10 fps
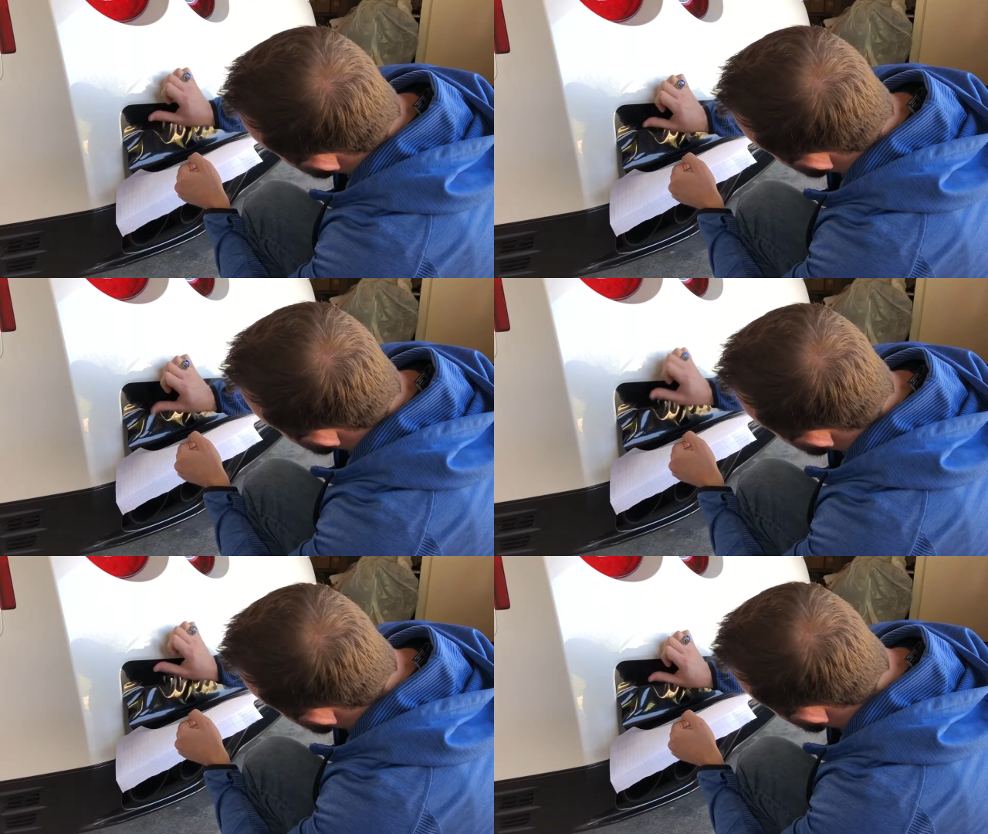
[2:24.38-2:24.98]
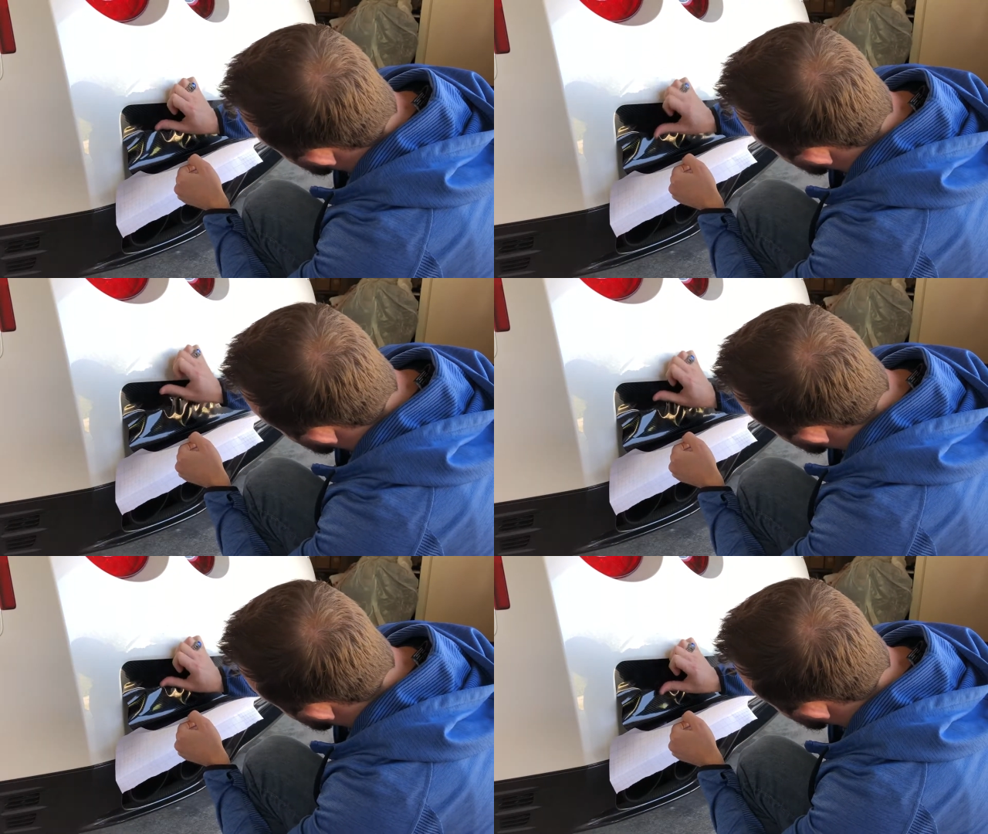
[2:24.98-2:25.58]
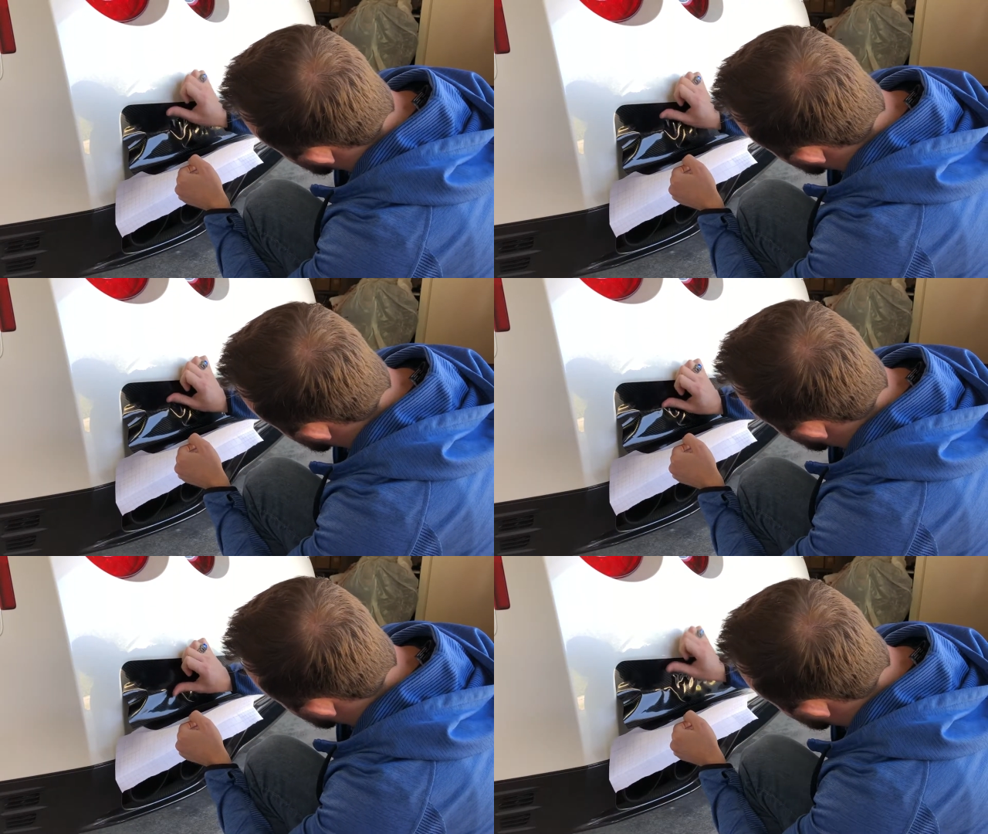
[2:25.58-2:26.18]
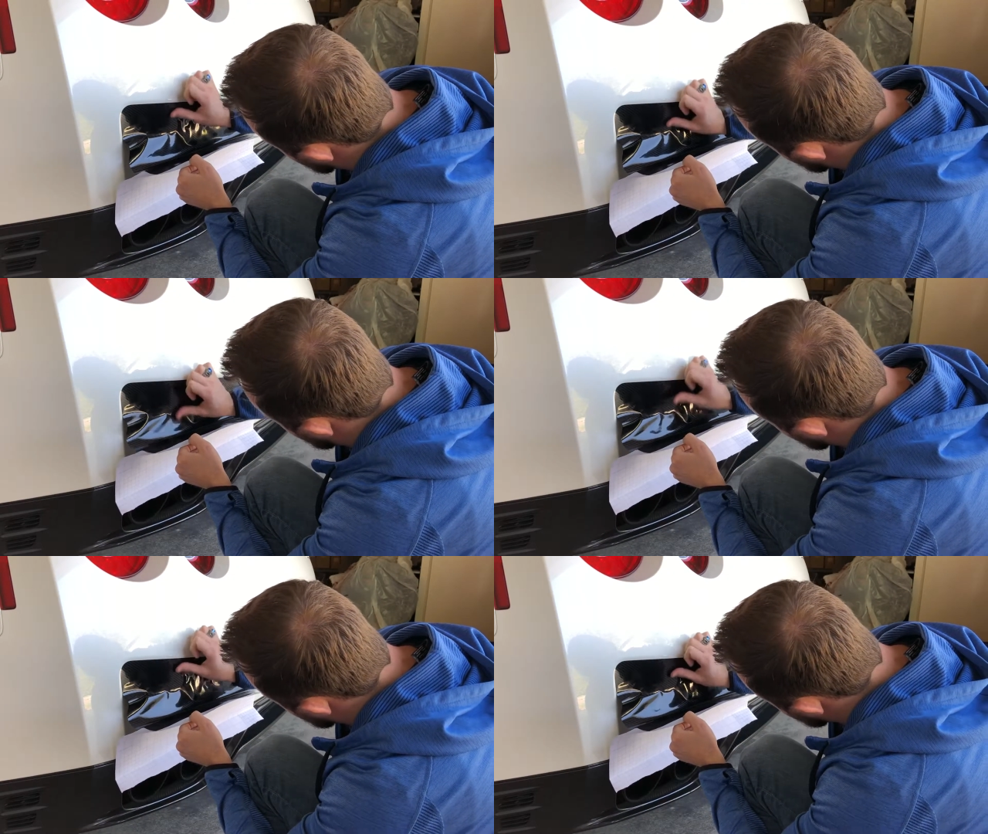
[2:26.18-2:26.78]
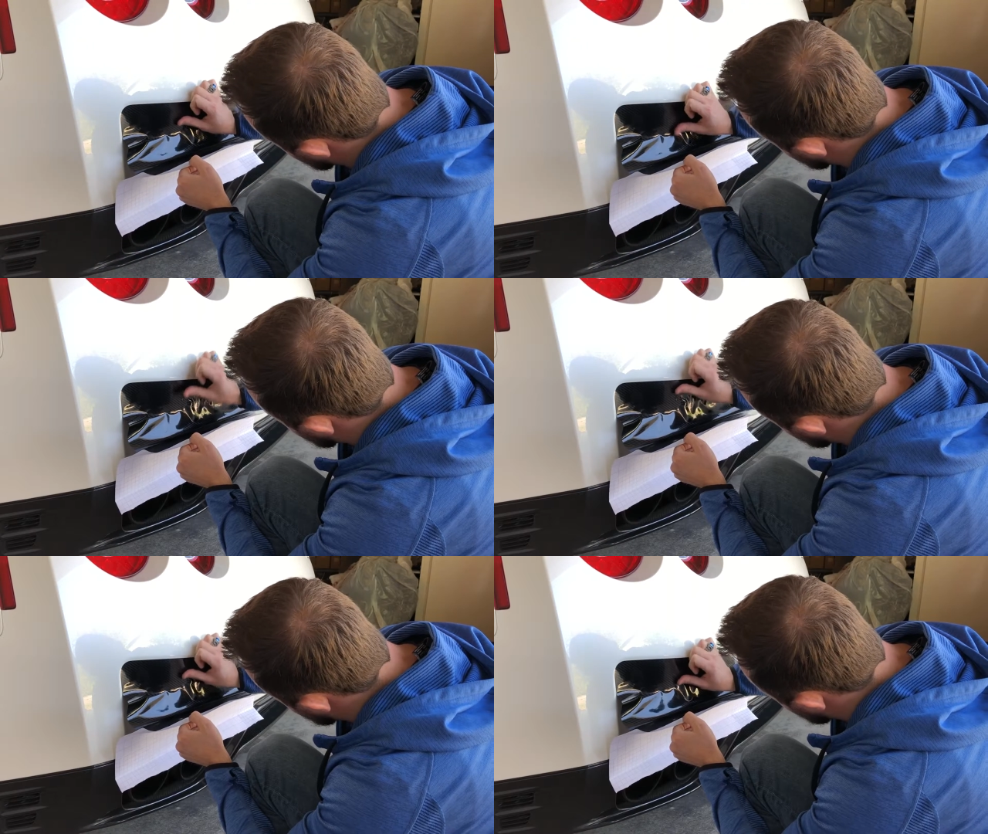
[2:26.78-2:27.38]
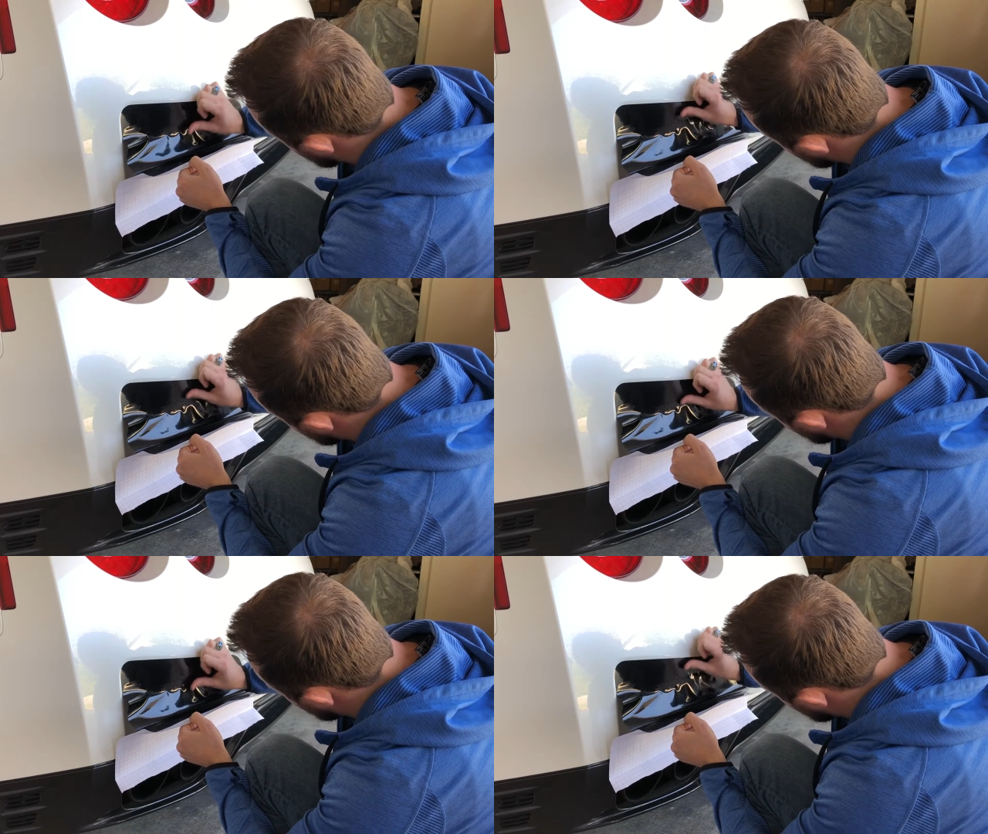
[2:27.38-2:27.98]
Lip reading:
[unreadable: no face in view]